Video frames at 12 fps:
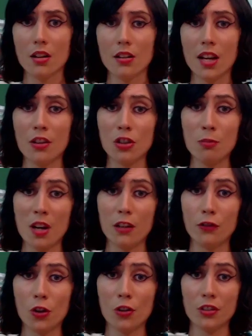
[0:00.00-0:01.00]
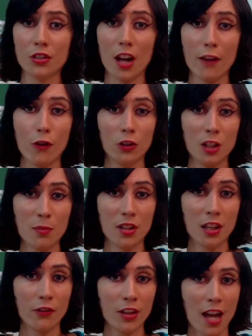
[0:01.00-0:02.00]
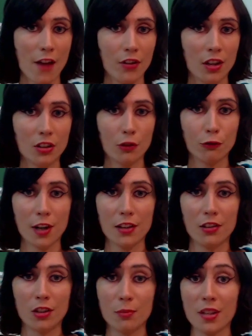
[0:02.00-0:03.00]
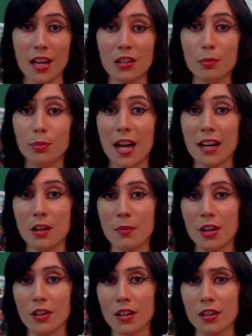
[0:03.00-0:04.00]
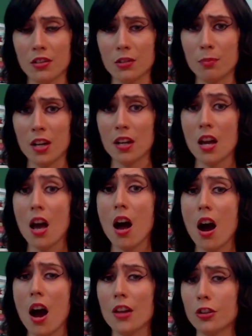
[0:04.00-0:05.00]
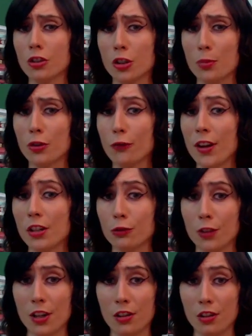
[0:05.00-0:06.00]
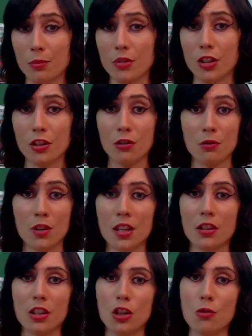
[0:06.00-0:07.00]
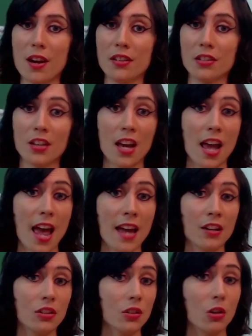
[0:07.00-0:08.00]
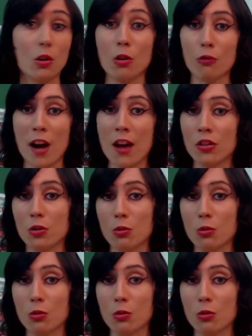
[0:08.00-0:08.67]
Now, you might have noticed I've only been giving evidence of racism against black Americans, but other groups face racism too, in the US and around the